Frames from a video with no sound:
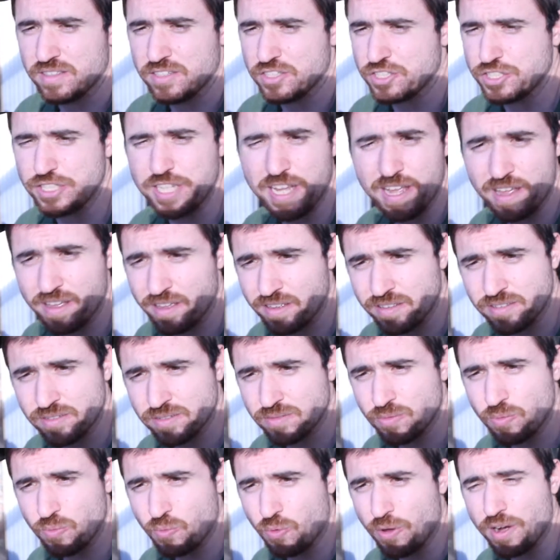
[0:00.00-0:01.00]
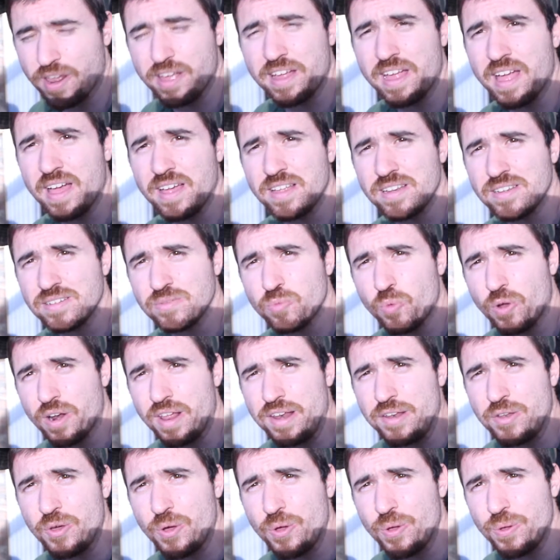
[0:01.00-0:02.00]
share what I can, what I
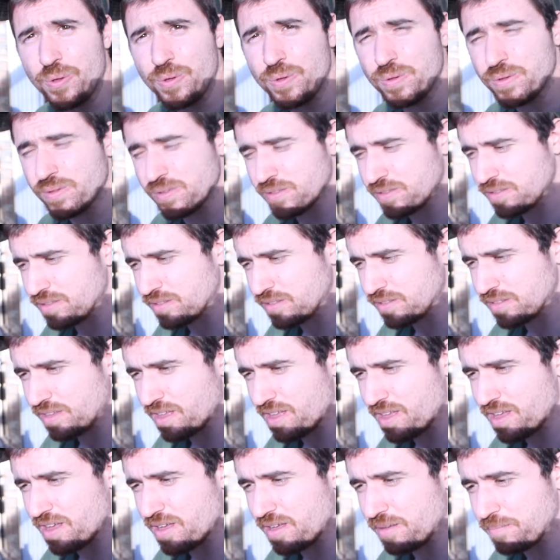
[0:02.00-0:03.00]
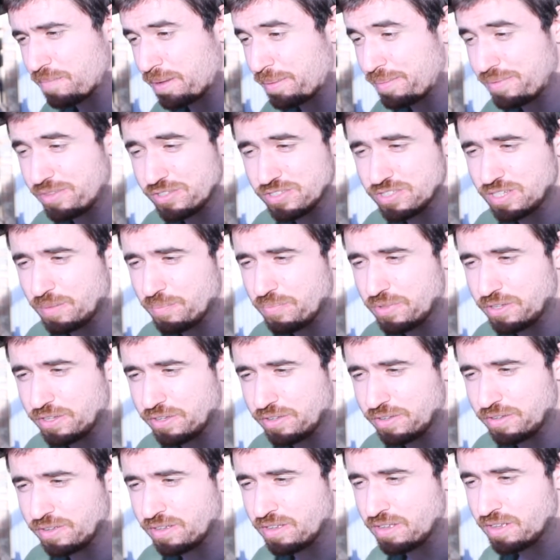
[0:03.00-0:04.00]
know. Maybe there's
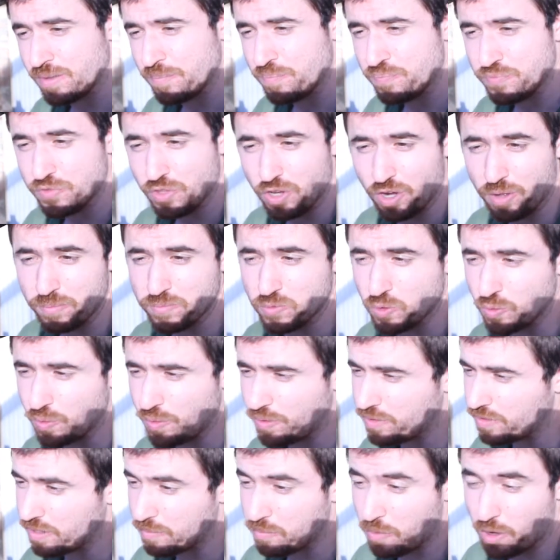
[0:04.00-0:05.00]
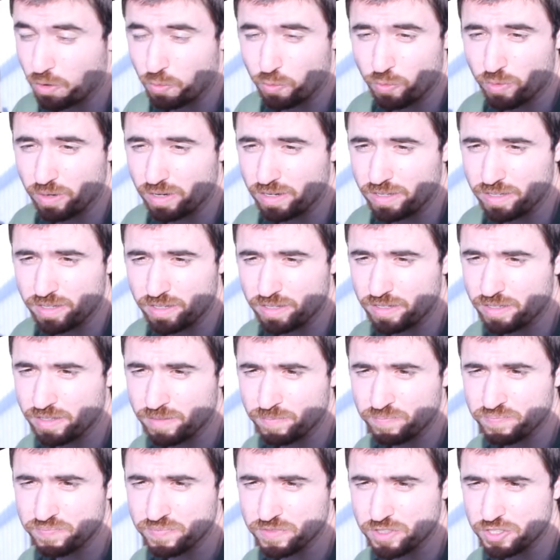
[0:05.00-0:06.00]
something that I'm doing that might really
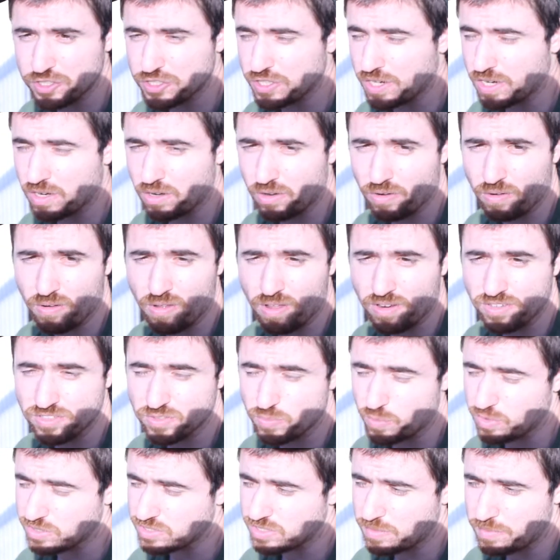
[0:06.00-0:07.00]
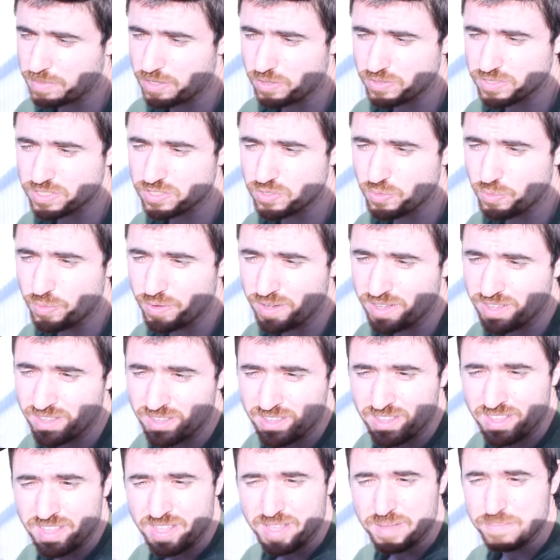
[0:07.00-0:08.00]
shed a lot of light on what somebody else is doing.
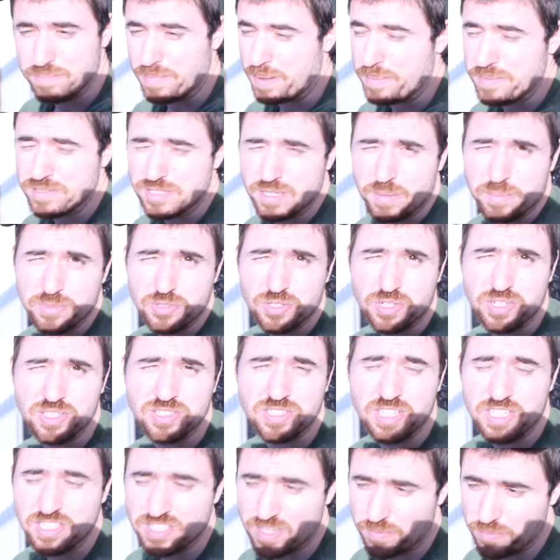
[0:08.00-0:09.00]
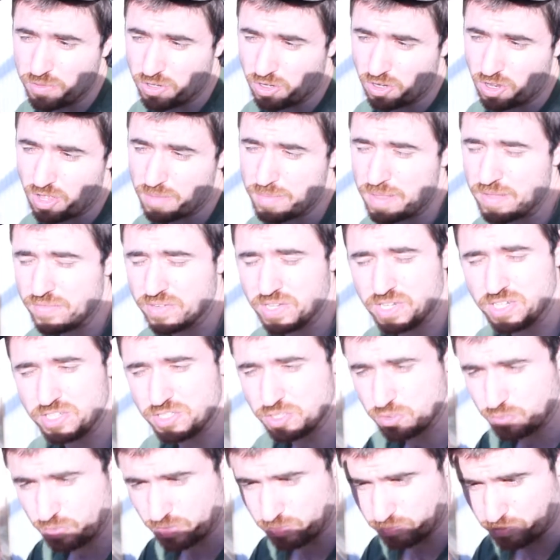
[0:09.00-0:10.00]
Maybe someone's going to see something that I'm having an
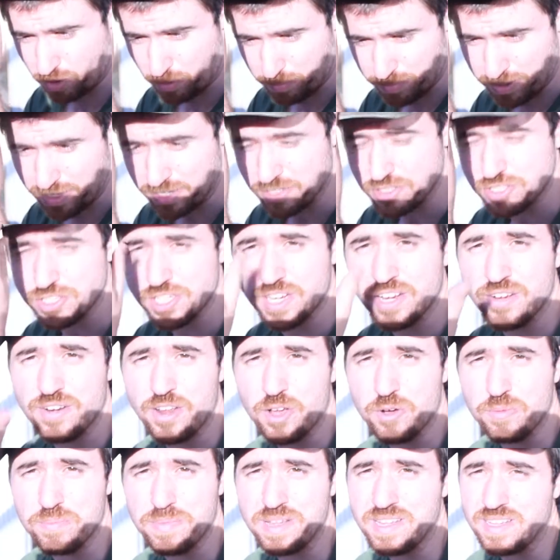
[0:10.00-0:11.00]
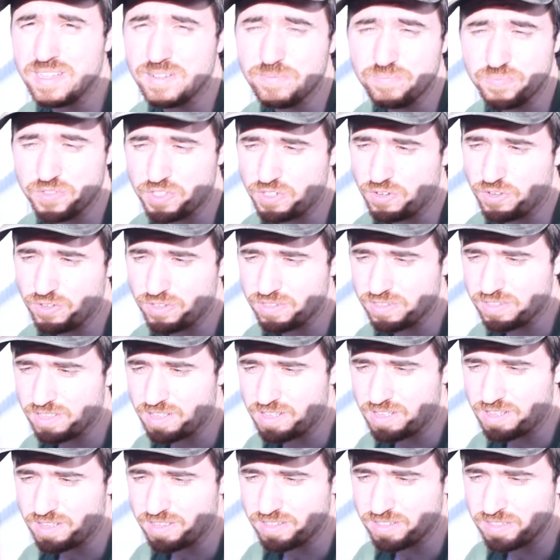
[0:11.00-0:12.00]
issue with and might be able to share and help me. You
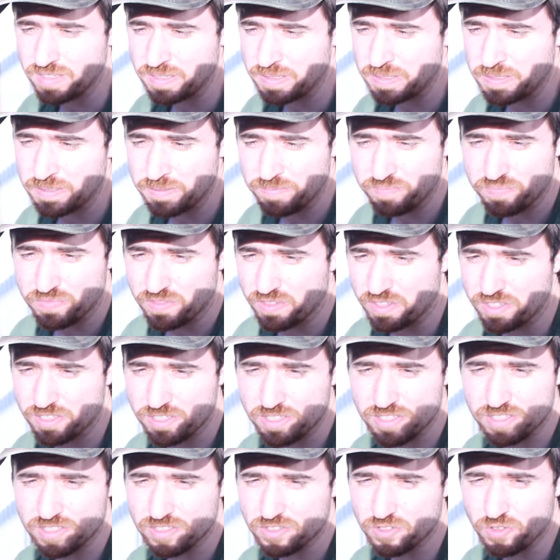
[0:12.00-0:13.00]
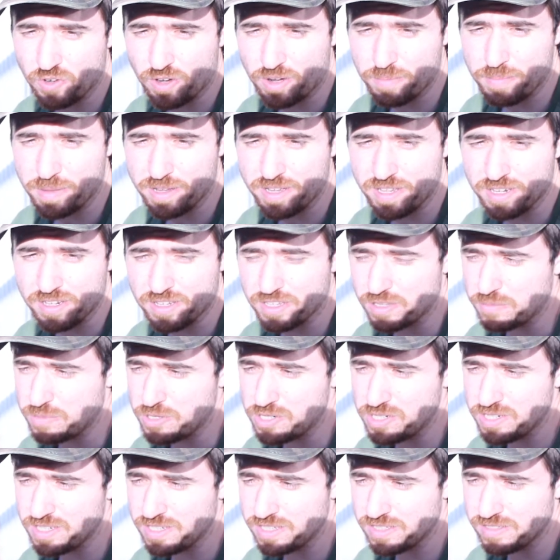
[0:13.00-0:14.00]
know, let's try to make it a
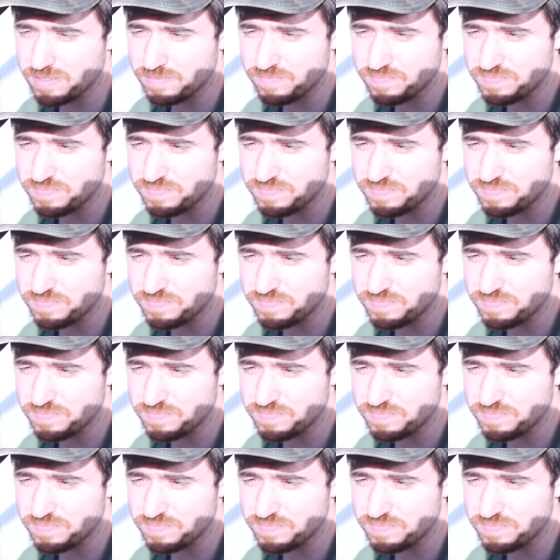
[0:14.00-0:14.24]
community.